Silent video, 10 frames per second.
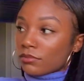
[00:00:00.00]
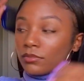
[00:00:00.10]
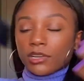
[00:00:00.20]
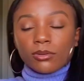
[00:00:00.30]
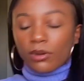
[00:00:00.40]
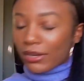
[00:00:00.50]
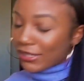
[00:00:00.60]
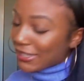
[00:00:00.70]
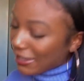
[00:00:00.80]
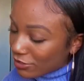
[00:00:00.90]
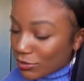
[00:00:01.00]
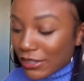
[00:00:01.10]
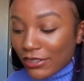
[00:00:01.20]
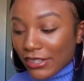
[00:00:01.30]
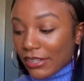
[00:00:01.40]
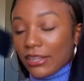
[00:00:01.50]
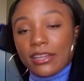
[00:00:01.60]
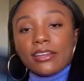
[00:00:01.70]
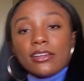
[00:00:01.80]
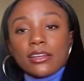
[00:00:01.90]
Don't walk out the house without it.
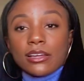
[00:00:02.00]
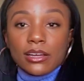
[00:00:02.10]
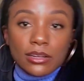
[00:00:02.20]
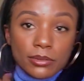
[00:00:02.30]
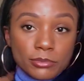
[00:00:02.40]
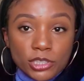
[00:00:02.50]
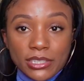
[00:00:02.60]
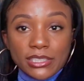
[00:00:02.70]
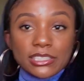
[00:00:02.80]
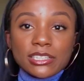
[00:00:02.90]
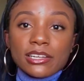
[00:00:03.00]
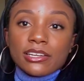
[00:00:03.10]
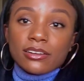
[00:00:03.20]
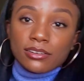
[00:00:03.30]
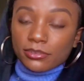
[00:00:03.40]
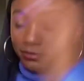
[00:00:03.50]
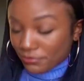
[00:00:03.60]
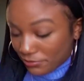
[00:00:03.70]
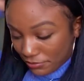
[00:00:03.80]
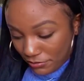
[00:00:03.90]
I'm trying to tell y'all.
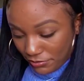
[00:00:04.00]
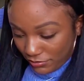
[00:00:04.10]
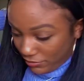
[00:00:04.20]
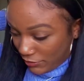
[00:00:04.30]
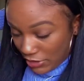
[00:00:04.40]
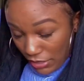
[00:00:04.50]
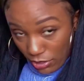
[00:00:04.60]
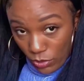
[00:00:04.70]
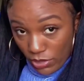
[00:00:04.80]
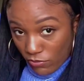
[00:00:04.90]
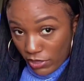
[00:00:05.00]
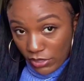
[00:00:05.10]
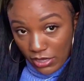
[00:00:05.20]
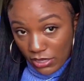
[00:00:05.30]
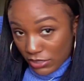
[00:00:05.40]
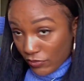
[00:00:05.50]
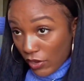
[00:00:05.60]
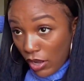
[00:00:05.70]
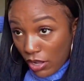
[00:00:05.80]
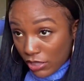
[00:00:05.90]
It's not gonna end well, and it's
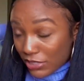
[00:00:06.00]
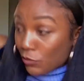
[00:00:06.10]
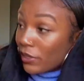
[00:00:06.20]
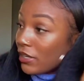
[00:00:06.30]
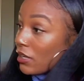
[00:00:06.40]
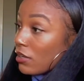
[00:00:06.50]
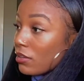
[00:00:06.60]
fall, it's windy.